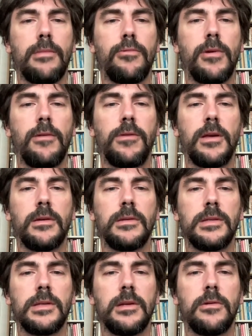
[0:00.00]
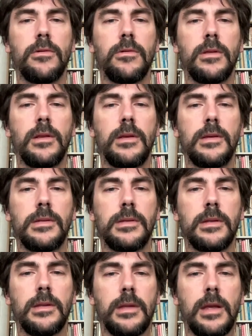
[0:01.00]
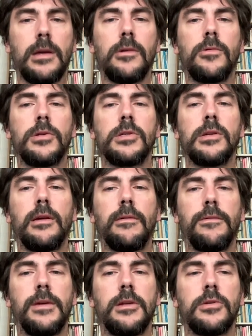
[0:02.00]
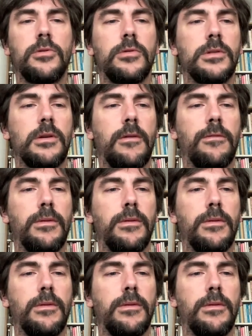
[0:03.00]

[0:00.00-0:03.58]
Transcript: I briefly consider the distinguishing features of